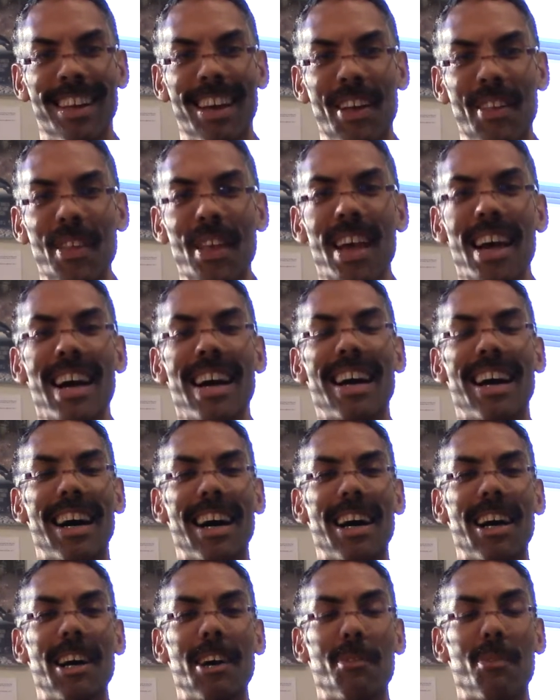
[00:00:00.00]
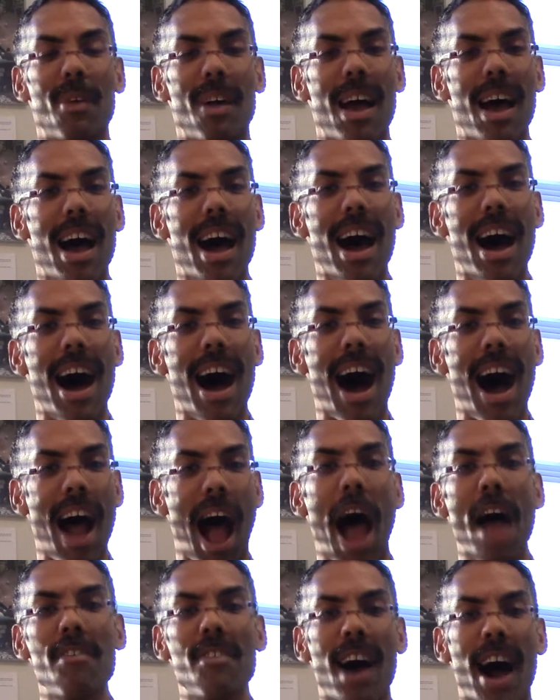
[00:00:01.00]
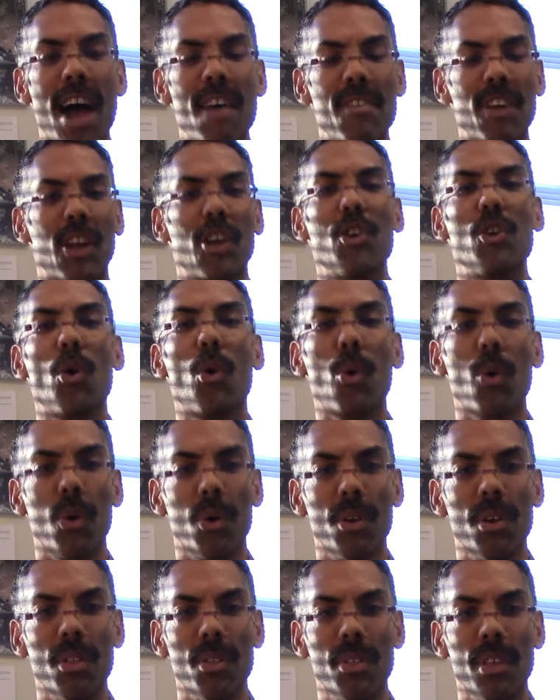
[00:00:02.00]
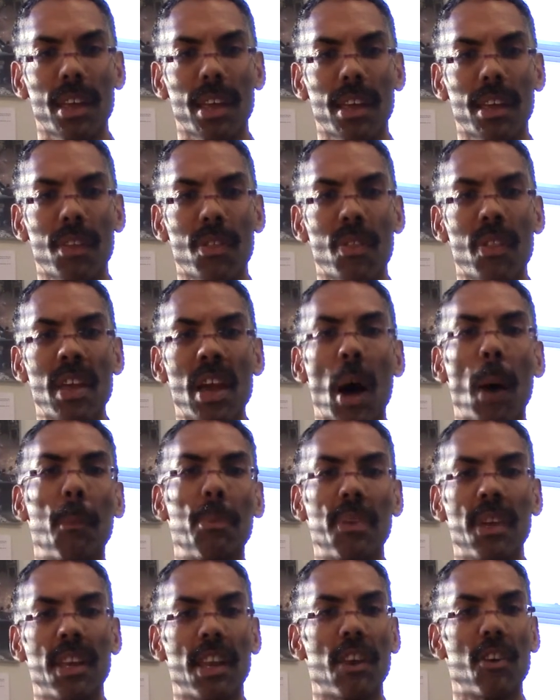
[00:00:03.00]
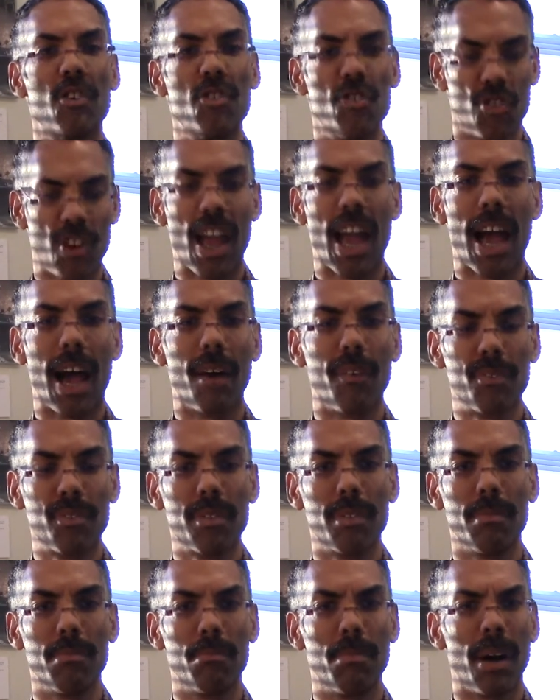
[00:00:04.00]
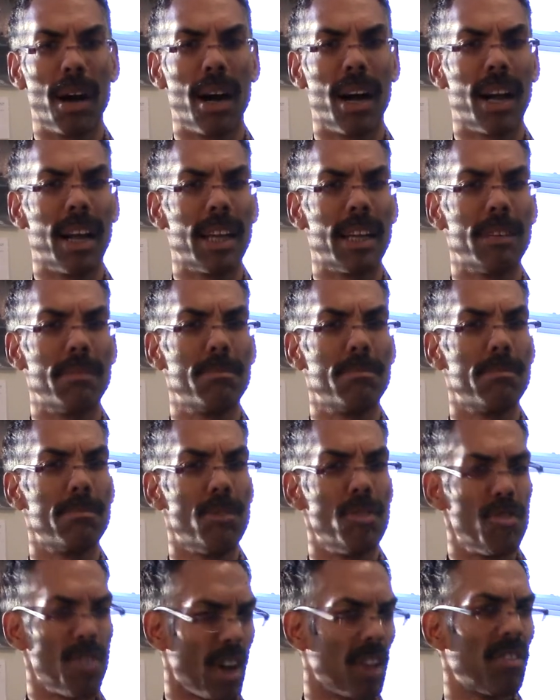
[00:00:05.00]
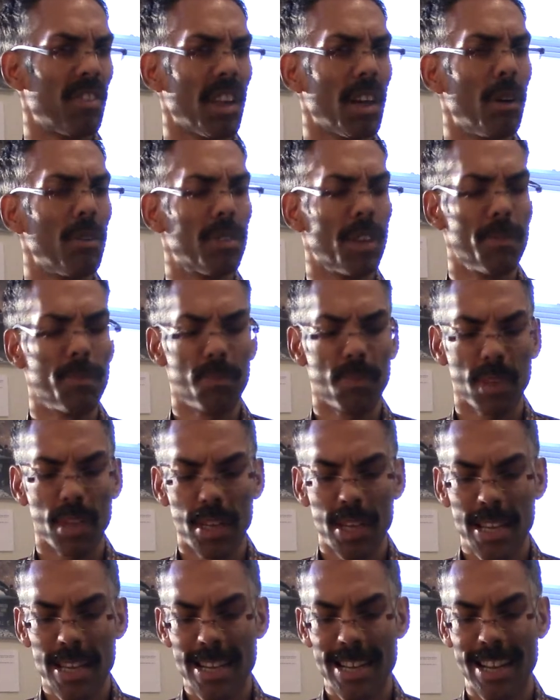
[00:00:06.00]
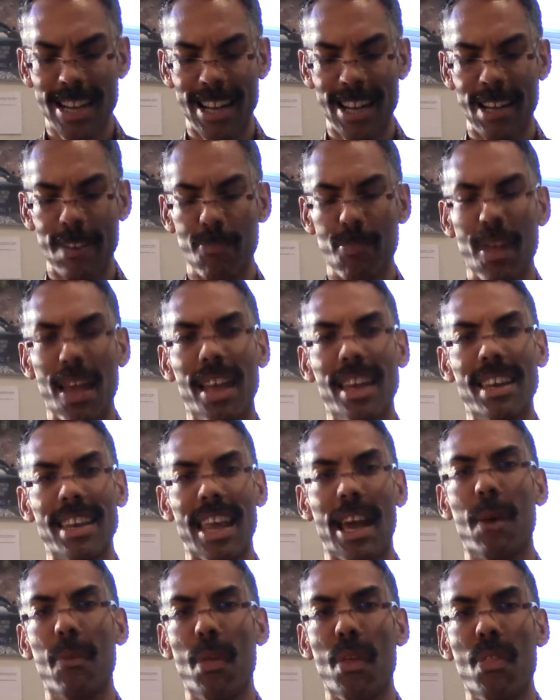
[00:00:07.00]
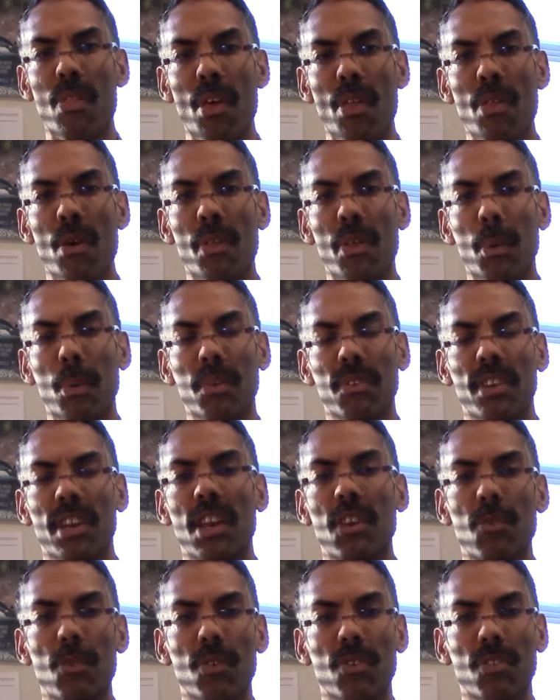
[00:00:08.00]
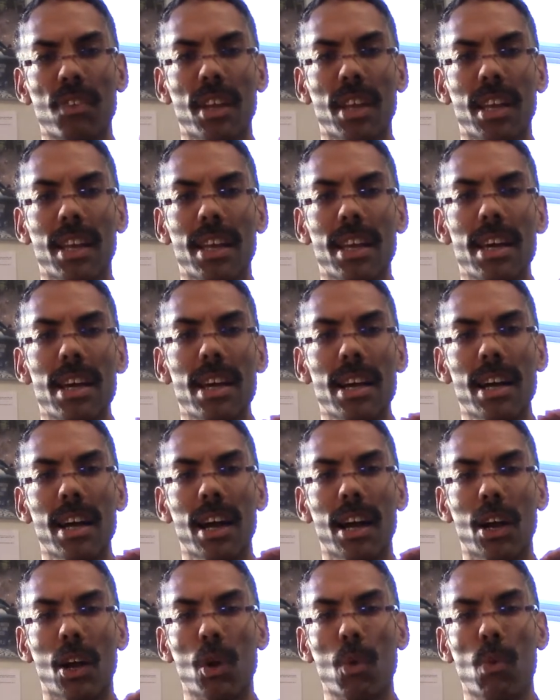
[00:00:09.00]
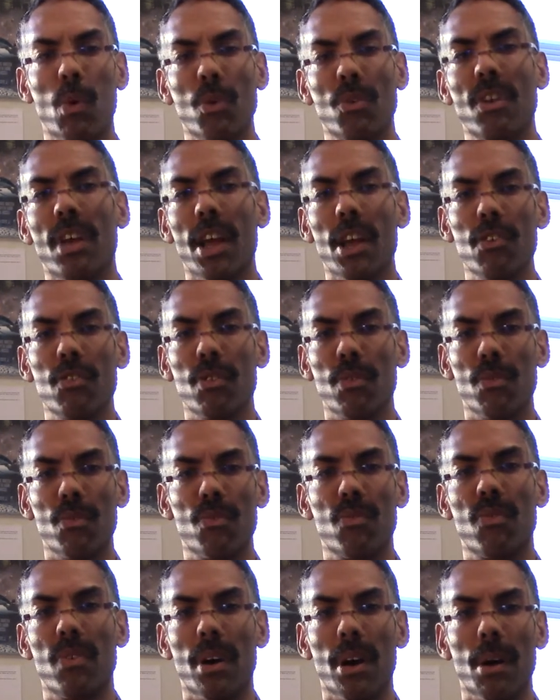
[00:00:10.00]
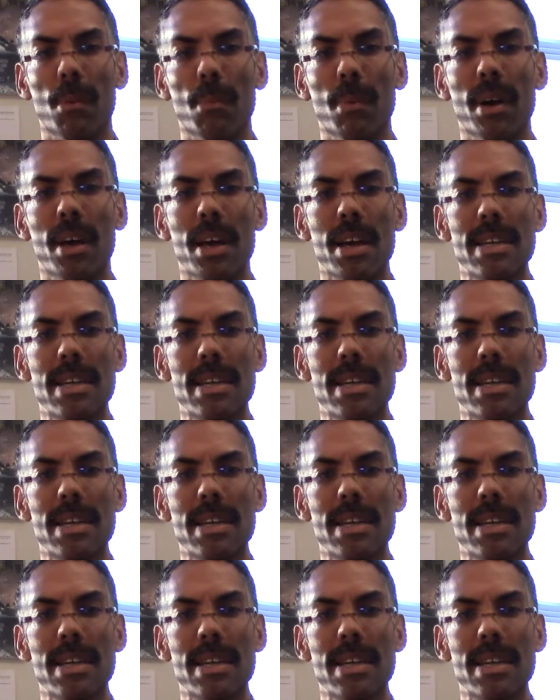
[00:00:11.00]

uh, I've, I've, I've ignored the, the updated Shaft by John Singleton. Uh, now, th there was an interesting uh, quotation from uh,